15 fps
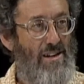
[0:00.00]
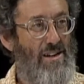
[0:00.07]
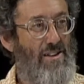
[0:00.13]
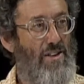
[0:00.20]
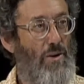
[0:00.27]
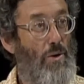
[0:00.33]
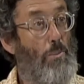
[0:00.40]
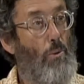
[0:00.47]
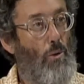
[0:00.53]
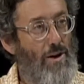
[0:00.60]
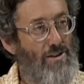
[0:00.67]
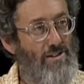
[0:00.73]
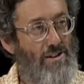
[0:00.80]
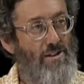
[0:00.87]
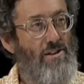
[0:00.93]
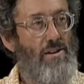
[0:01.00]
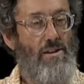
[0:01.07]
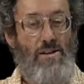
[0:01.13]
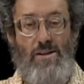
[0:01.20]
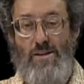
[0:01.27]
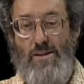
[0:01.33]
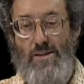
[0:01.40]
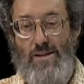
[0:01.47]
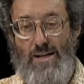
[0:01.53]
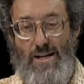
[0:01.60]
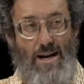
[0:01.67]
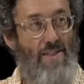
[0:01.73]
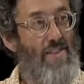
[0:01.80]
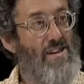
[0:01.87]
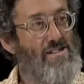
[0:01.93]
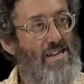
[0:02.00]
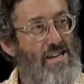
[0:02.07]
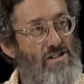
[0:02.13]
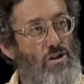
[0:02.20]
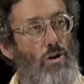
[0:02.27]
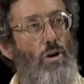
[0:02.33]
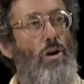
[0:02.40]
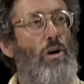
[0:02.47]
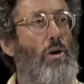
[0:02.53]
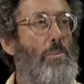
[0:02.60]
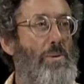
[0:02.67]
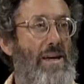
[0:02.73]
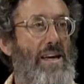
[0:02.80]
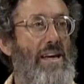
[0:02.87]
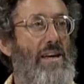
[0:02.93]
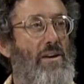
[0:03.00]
they're appointed, mm-hmm. uh, and they tend to all be